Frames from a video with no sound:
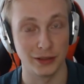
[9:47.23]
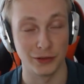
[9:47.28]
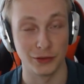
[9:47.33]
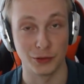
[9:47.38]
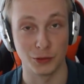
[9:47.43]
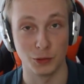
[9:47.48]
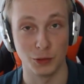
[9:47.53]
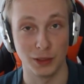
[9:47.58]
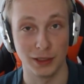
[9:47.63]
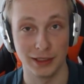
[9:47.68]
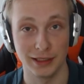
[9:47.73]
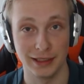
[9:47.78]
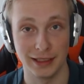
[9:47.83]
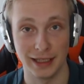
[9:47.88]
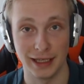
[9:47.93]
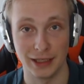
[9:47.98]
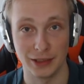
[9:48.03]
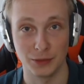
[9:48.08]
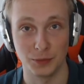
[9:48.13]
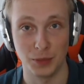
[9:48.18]
as quickly
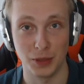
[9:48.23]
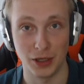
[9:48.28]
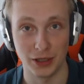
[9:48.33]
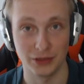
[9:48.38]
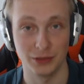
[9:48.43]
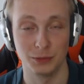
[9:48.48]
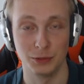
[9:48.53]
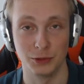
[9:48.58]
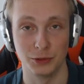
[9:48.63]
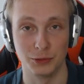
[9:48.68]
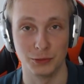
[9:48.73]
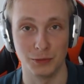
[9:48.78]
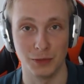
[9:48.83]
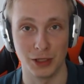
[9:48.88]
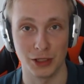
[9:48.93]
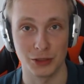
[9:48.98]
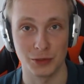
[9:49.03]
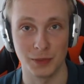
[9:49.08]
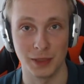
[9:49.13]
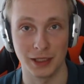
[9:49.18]
as possible to
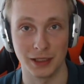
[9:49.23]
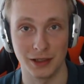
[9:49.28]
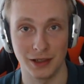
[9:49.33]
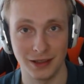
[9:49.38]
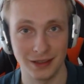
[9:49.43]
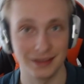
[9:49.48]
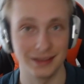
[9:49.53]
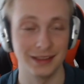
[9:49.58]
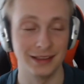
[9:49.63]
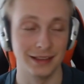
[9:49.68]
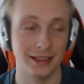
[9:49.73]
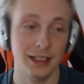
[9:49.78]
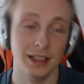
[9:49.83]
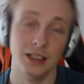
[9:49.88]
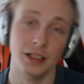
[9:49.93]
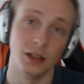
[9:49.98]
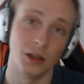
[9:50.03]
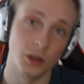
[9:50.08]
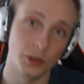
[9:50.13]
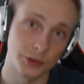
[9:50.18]
watch my content.
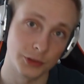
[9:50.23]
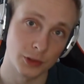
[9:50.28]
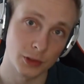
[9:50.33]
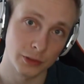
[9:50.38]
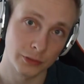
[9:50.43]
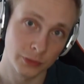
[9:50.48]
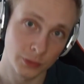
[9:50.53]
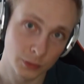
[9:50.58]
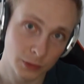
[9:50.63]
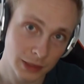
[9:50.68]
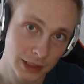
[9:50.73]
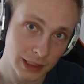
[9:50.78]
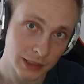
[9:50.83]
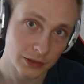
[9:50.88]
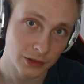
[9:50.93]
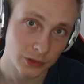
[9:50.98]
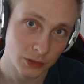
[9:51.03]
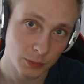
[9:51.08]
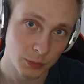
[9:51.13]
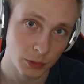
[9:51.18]
Also, if you would
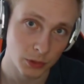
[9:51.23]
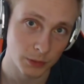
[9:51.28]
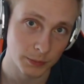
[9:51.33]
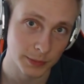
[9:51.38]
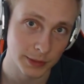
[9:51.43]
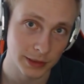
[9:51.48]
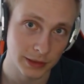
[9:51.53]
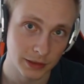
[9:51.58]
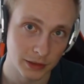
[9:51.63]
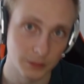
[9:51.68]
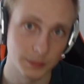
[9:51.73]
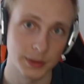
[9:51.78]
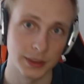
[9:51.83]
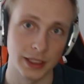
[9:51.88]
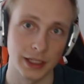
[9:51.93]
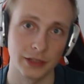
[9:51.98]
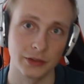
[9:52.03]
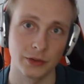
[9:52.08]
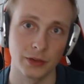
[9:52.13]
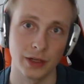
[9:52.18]
like to support me a little bit
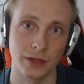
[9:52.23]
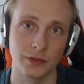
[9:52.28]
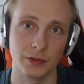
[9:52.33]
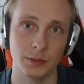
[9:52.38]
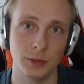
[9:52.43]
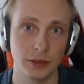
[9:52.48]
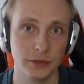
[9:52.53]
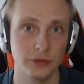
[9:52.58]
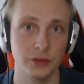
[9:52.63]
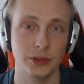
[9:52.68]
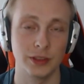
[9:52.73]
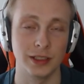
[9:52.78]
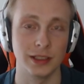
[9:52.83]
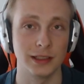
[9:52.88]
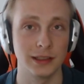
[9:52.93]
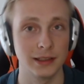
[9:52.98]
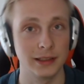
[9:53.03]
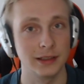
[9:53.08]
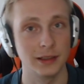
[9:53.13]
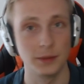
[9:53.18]
extra every month, you can
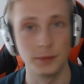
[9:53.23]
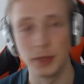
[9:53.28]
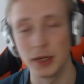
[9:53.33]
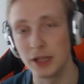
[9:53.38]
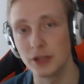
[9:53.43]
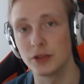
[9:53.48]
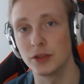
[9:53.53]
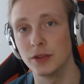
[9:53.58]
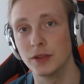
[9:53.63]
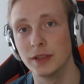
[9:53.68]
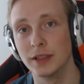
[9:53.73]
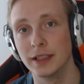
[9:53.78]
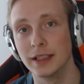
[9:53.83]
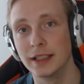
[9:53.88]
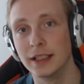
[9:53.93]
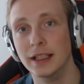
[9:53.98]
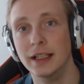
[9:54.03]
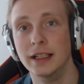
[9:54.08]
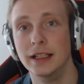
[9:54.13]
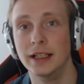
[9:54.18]
click the Patreon
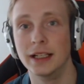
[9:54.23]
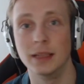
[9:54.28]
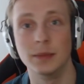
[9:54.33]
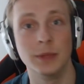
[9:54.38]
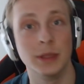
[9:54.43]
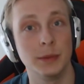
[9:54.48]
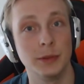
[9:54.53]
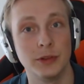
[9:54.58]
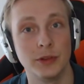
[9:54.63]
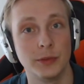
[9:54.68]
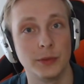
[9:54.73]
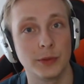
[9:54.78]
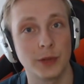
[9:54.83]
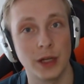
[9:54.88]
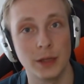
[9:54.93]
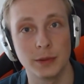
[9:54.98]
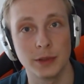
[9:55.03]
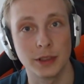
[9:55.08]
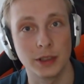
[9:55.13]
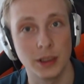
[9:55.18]
link and maybe
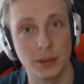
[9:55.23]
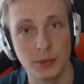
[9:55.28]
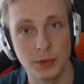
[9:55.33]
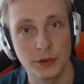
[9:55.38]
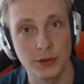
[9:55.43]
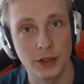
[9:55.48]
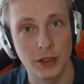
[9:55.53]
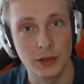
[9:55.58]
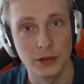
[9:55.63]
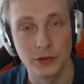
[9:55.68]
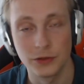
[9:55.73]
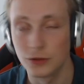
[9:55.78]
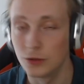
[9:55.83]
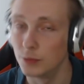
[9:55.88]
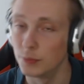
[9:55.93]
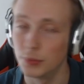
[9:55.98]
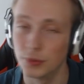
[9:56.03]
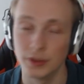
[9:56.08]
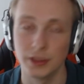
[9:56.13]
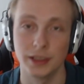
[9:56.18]
subscribe with a couple dollars,
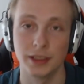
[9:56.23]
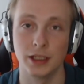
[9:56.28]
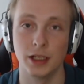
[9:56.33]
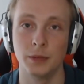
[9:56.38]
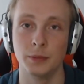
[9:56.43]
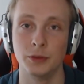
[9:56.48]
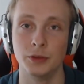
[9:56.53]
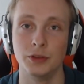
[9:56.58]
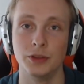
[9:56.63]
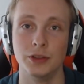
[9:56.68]
completely up to